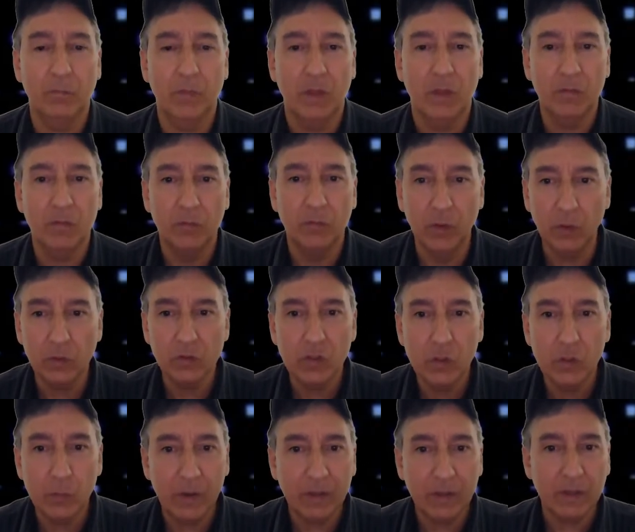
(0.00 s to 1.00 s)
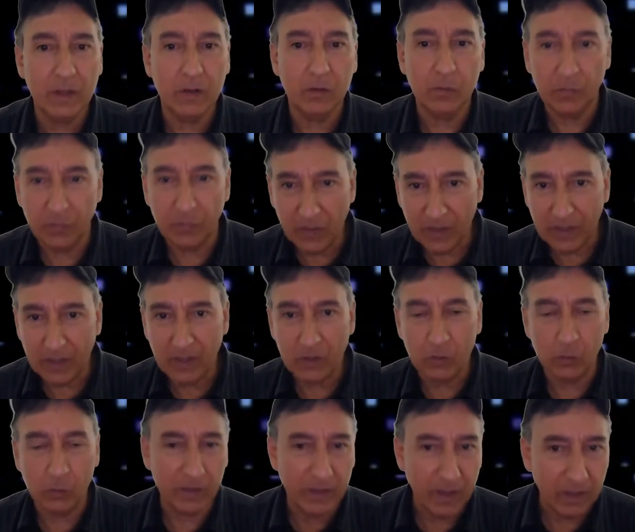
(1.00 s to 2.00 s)
For those of you out there thinking
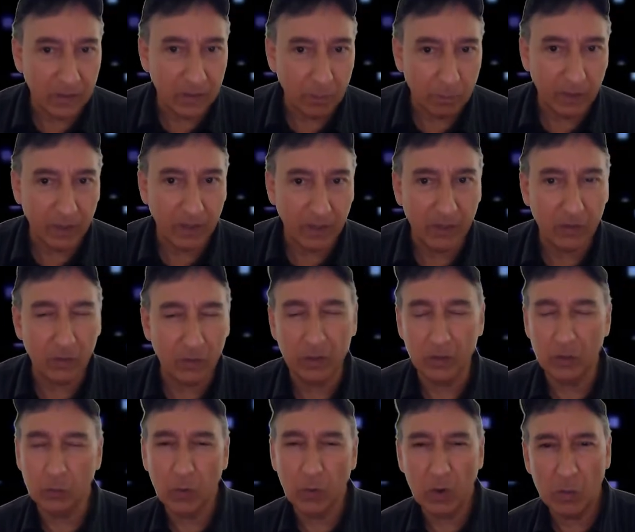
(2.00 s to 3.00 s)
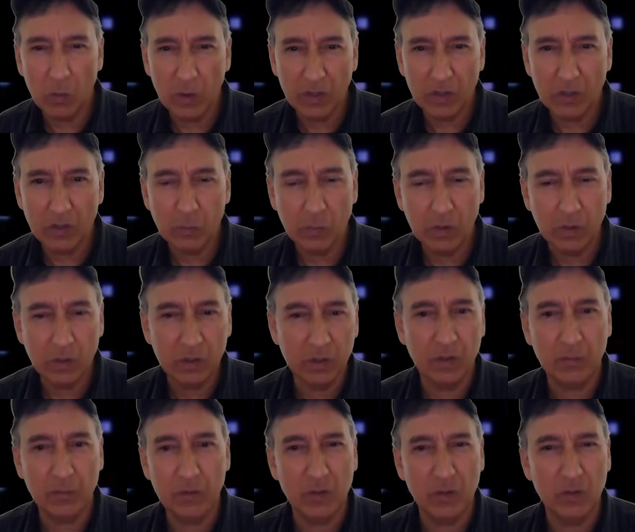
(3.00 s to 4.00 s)
or contemplating on, do I want to
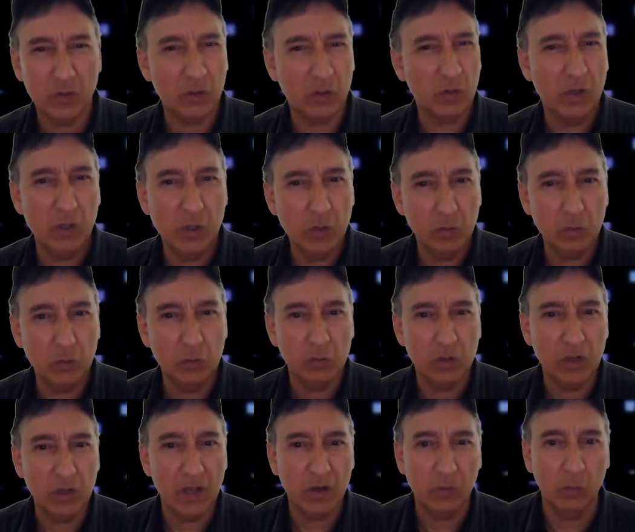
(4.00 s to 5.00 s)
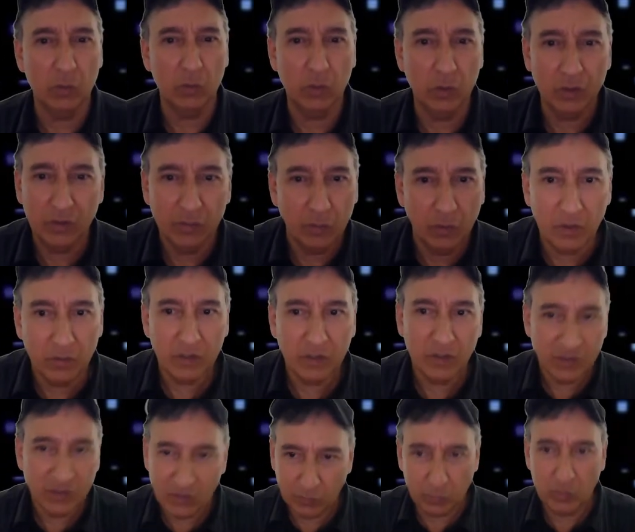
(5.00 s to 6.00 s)
start a YouTube channel, or you know, I
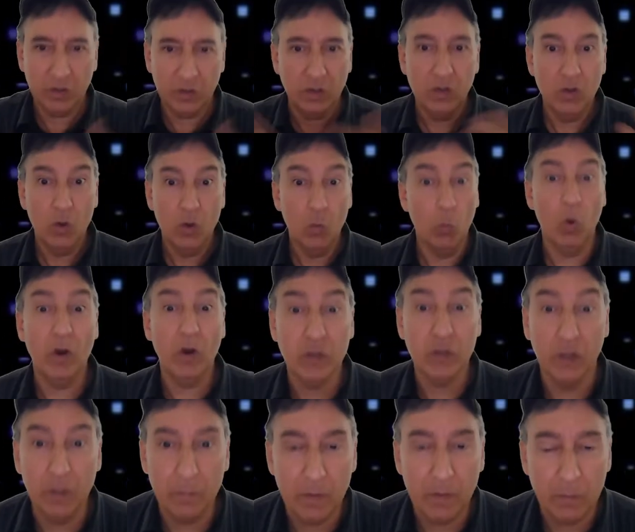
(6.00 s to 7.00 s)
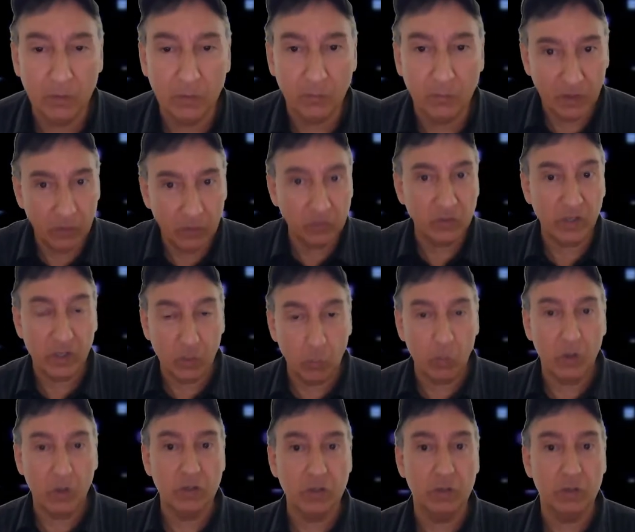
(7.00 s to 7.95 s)
just want to watch other people's videos like you're watching